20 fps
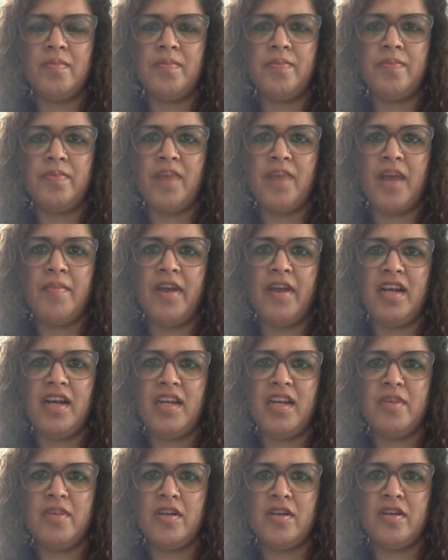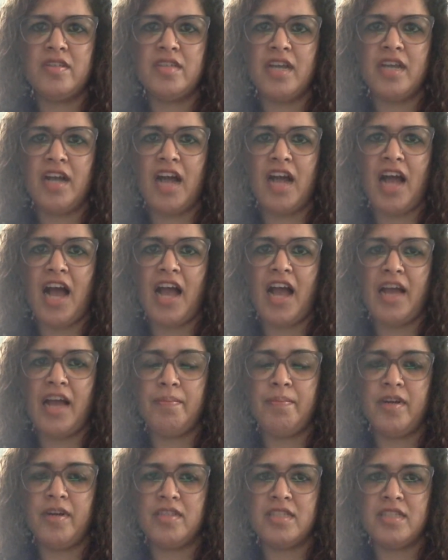primarily because I
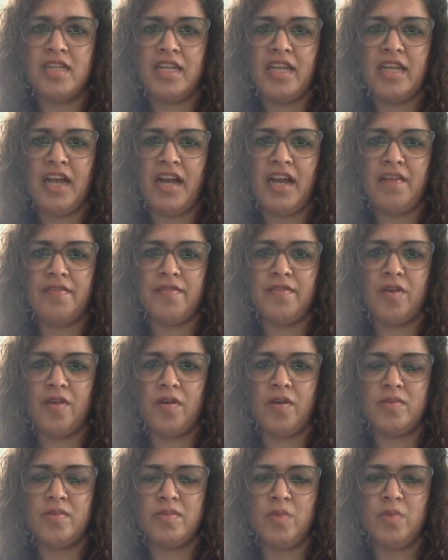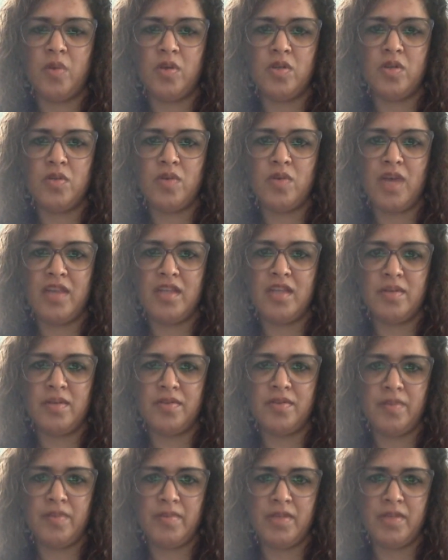personally have spoken to
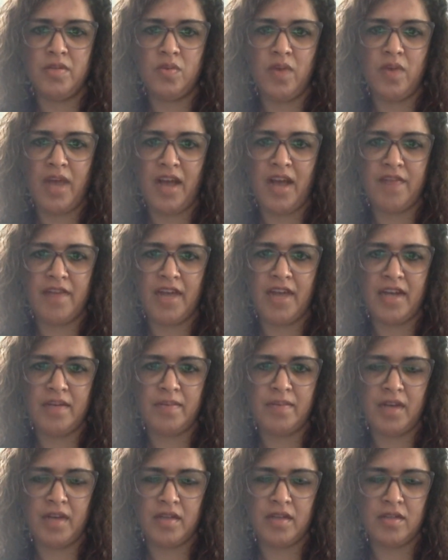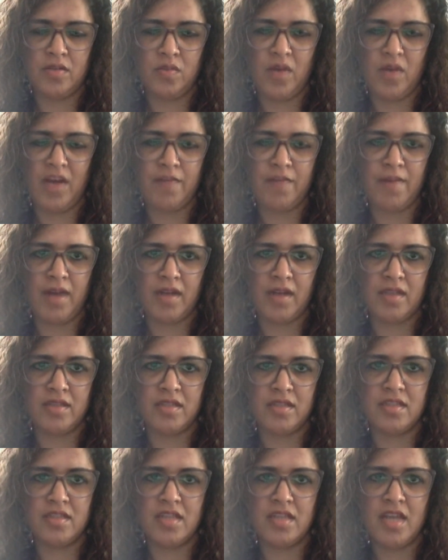other women who have who have
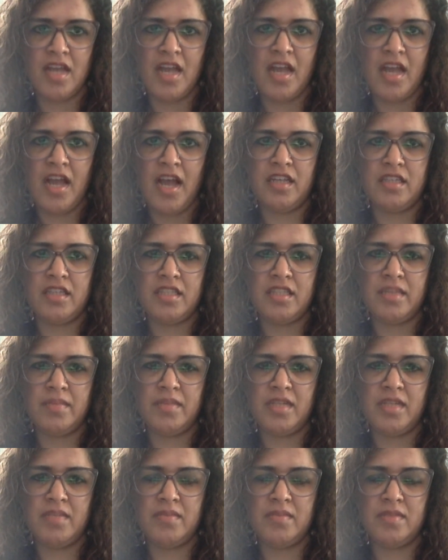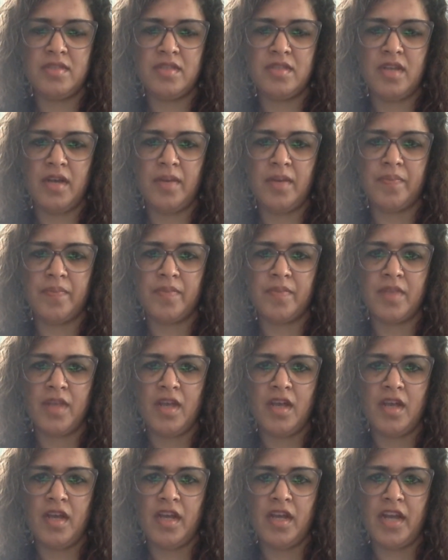Parkinson's. The symptoms
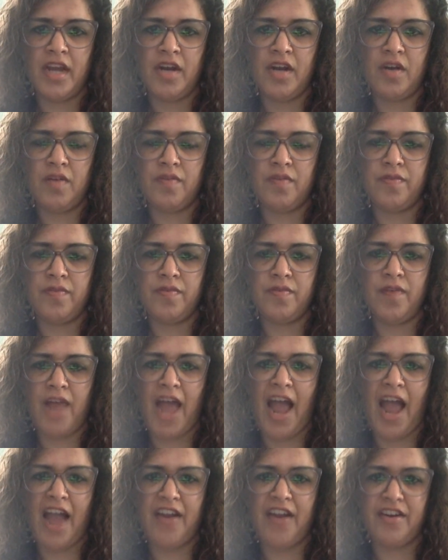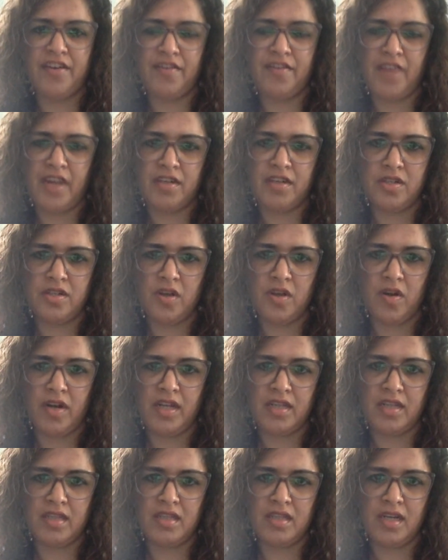kind of aggravate
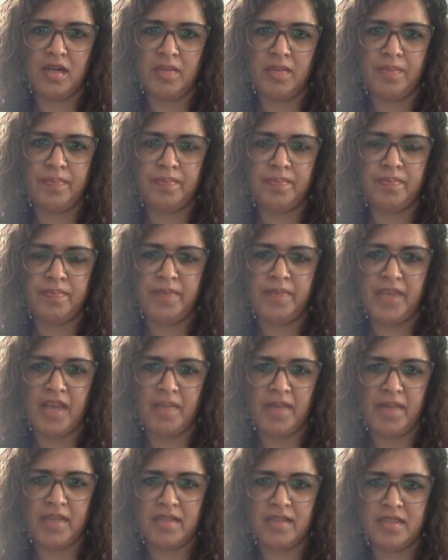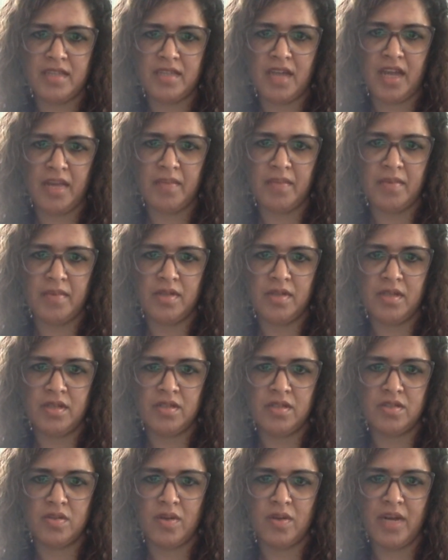during the PMS time.
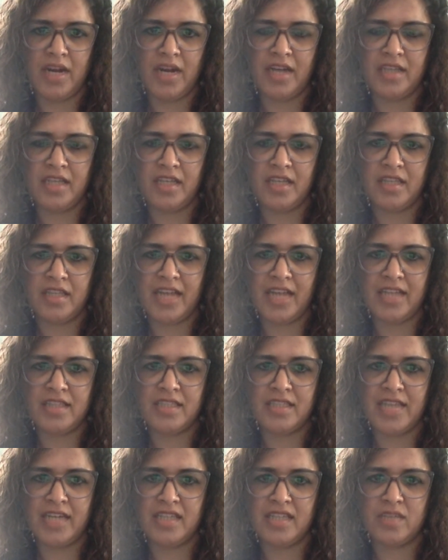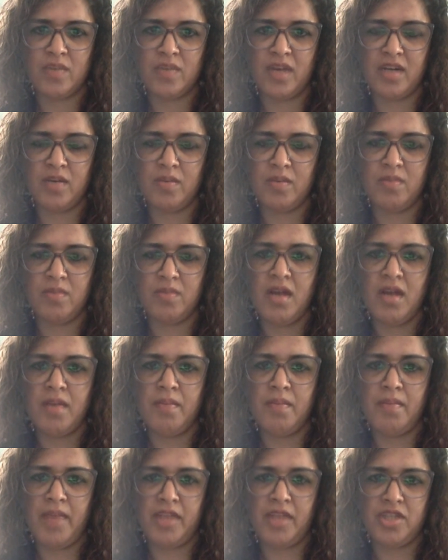So, and I think that is one
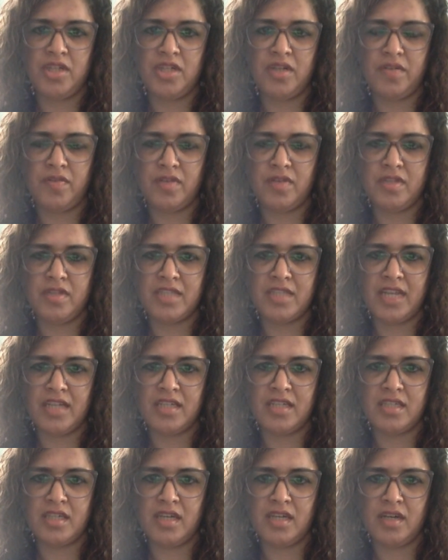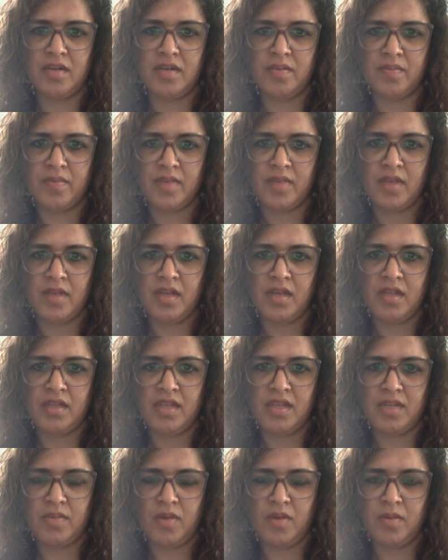major difference that
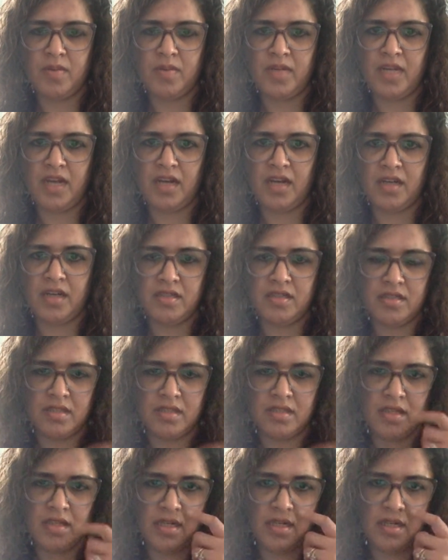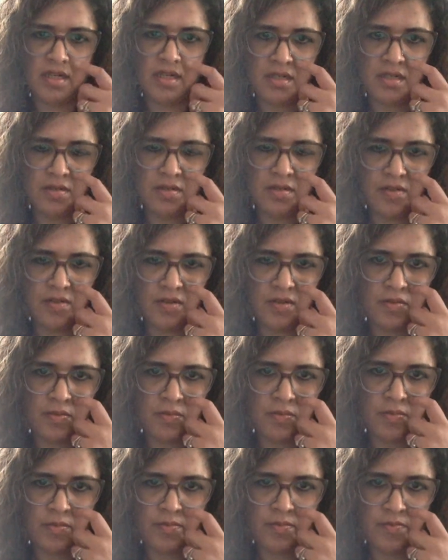probably occurs in
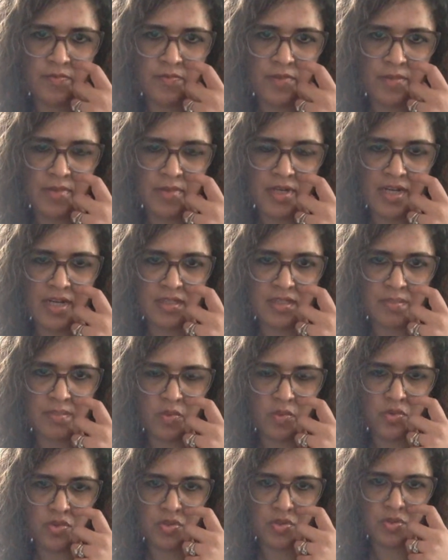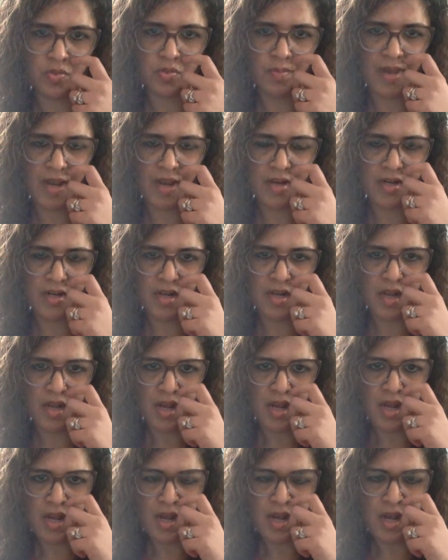women as opposed to men.
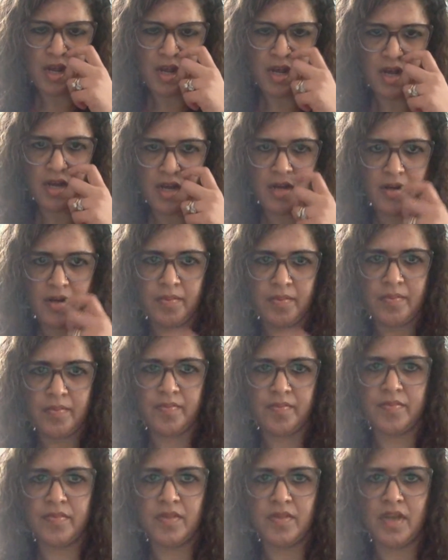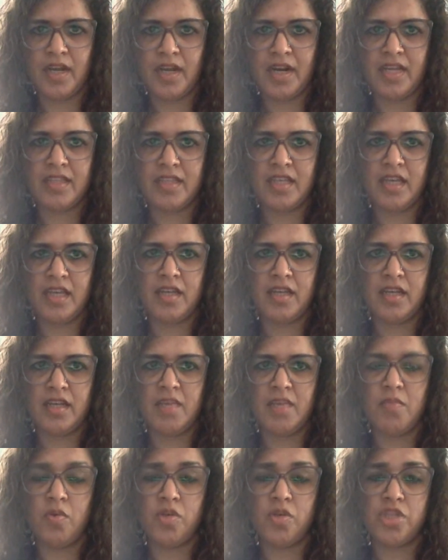And I think
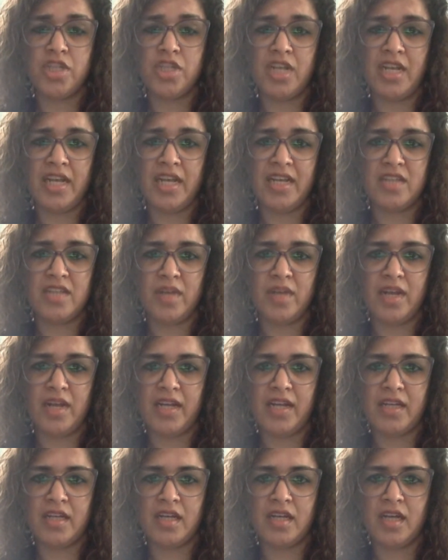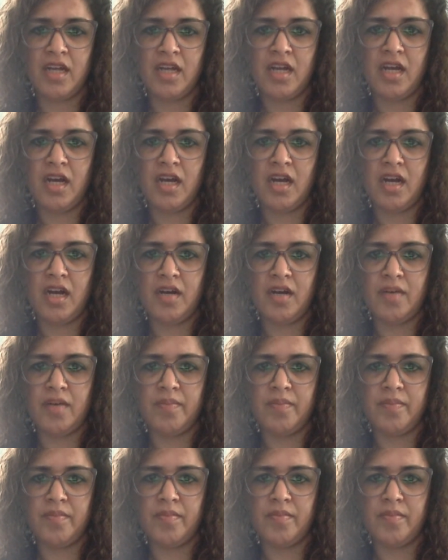emotionally as well, like um,